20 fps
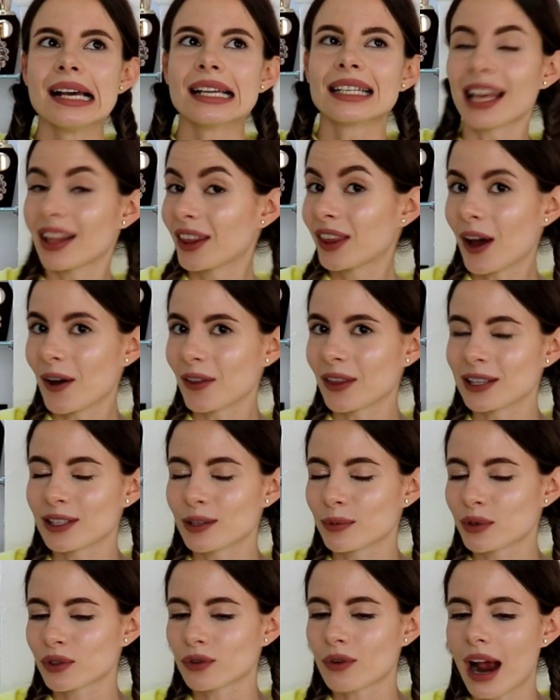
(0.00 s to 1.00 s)
10,000
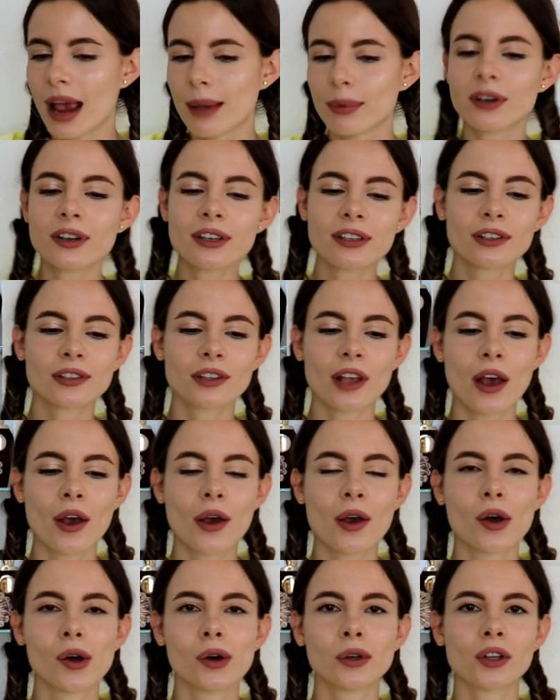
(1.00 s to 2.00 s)
subscribers.
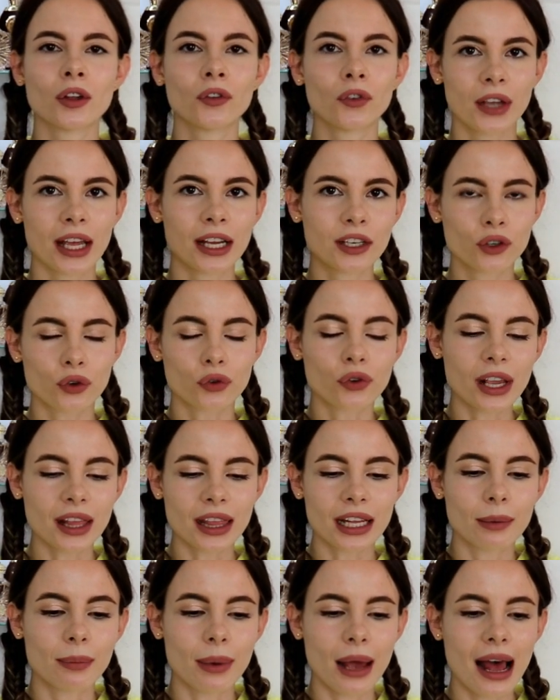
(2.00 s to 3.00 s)
So don't forget to ring
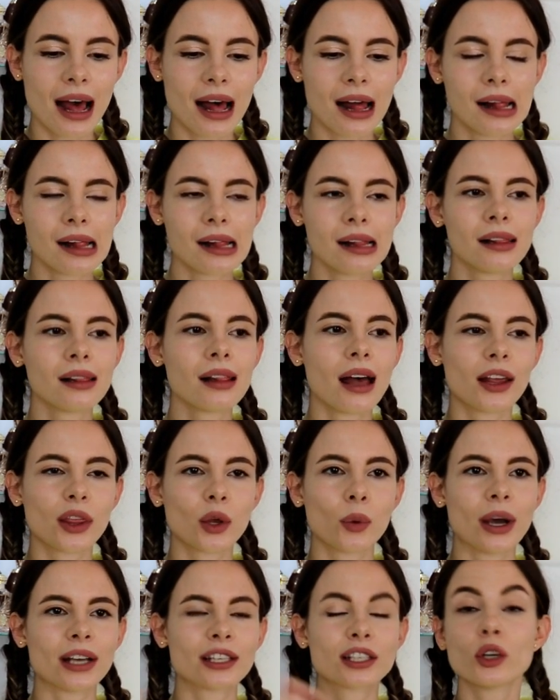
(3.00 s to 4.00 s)
that bell,
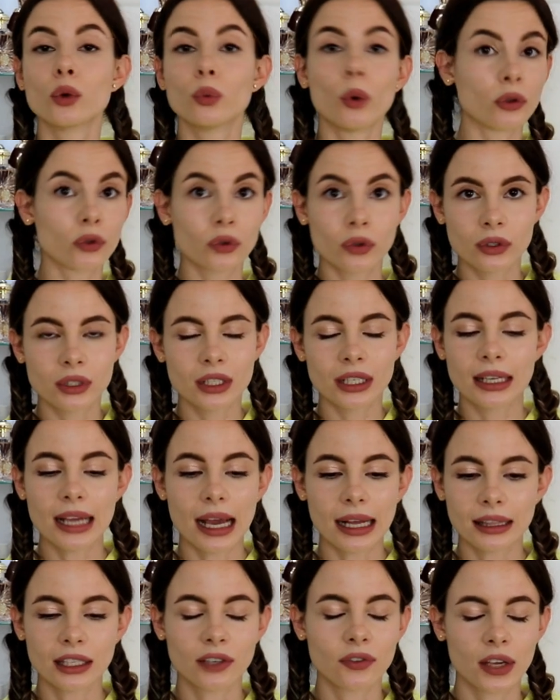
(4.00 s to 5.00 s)
otherwise you won't
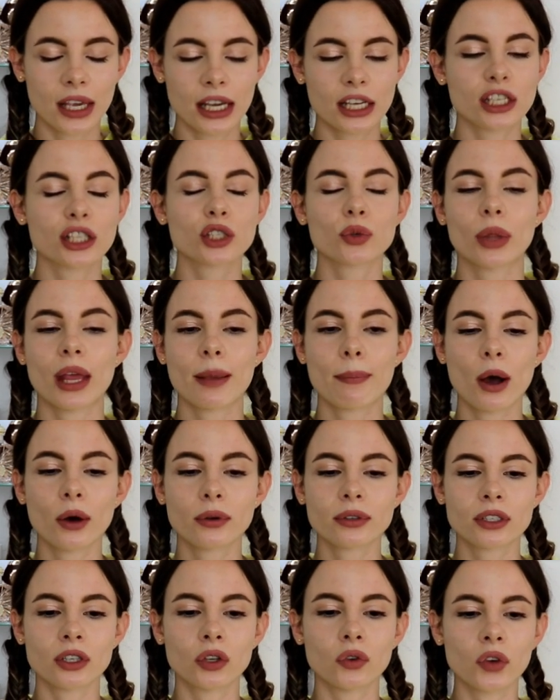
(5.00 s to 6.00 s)
get notifications when I
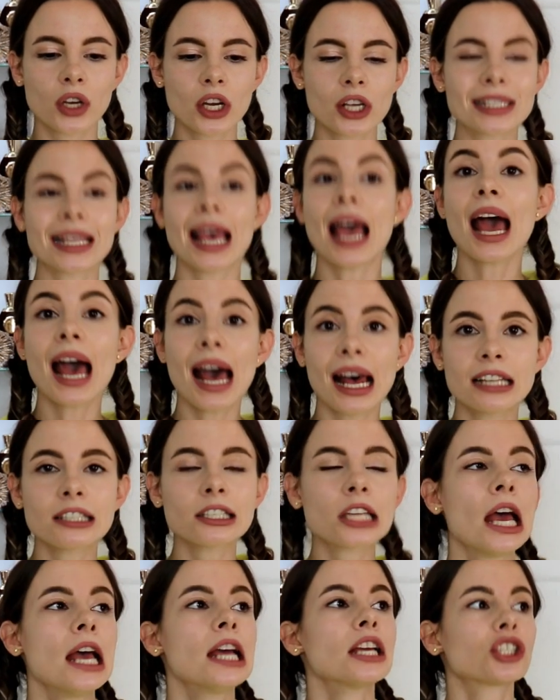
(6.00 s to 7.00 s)
post new videos.
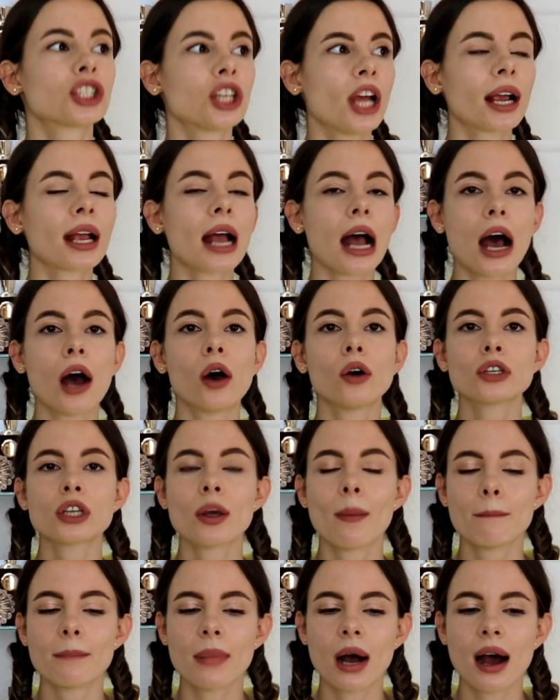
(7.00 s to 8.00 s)
And check
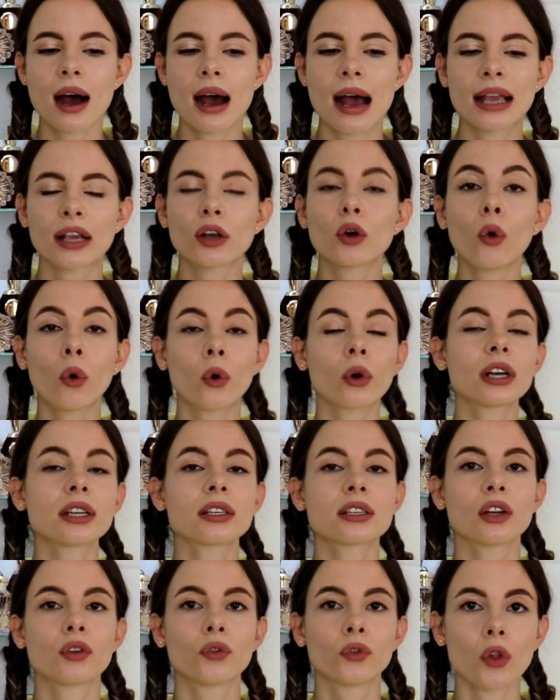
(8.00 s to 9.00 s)
out my
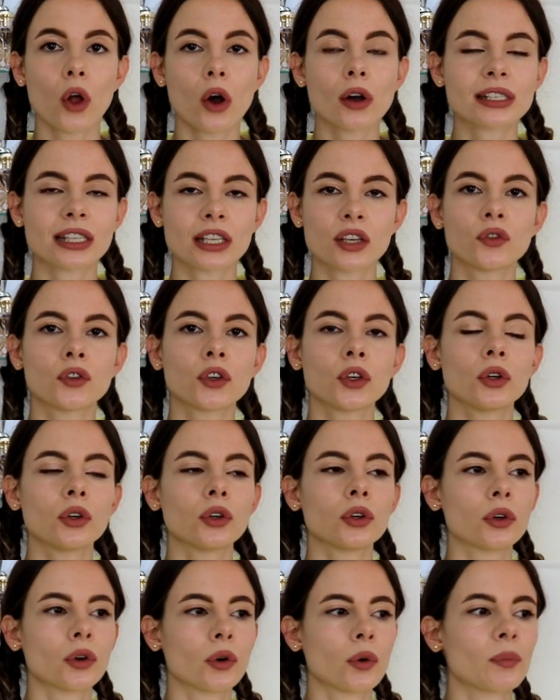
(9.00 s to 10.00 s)
quarantine vlogs if
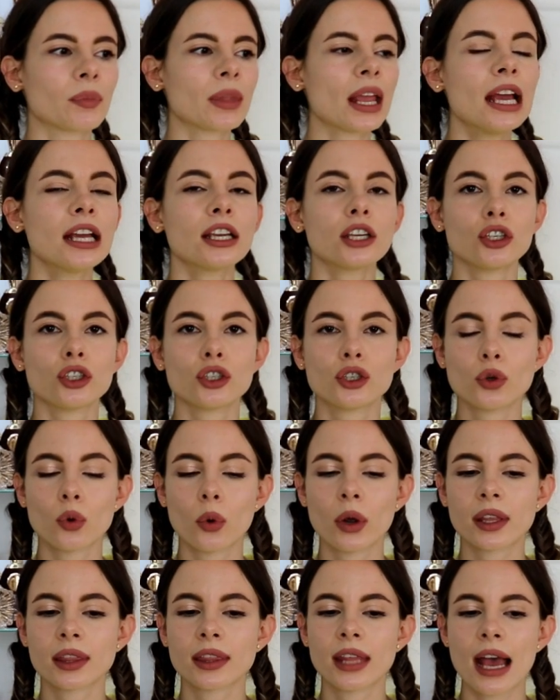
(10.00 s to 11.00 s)
you
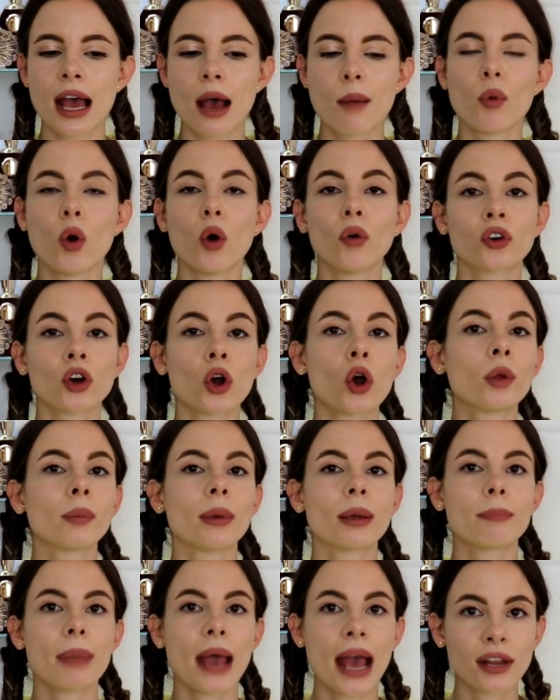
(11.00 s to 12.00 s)
enjoyed them over on
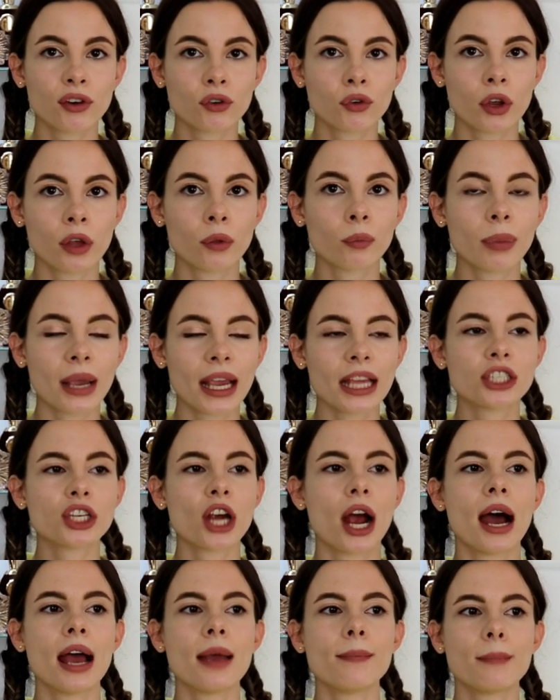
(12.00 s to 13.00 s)
my Patreon page.
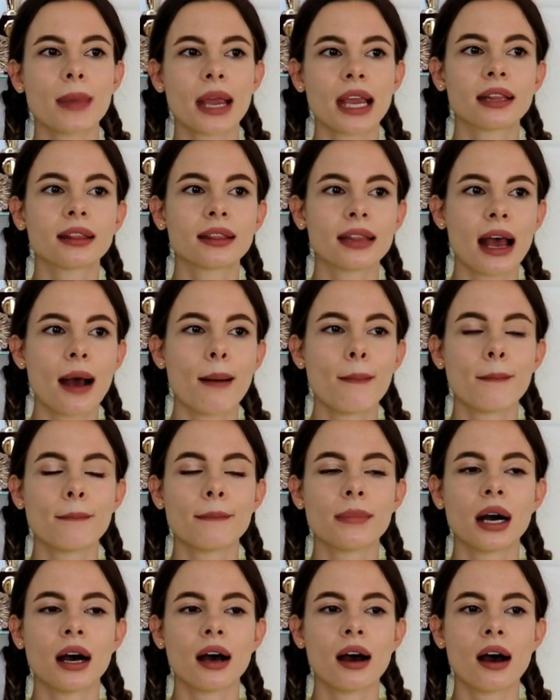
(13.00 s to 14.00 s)
I made them